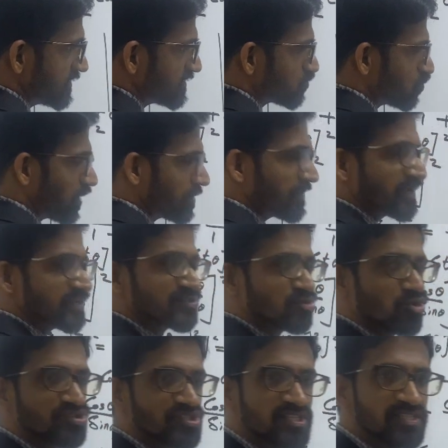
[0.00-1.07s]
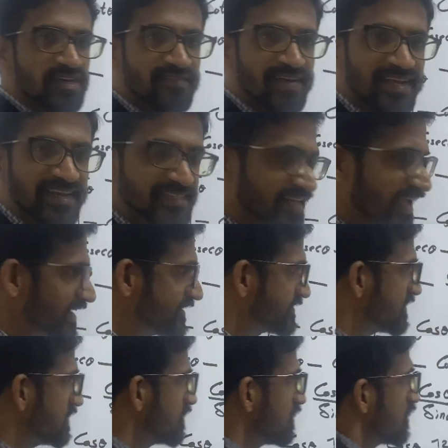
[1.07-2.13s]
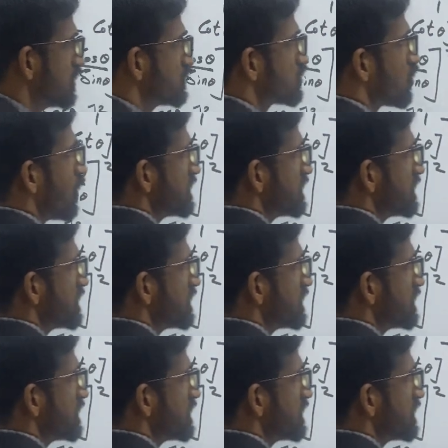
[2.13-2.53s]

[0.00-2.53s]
this 1 minus cos theta will get cancelled. So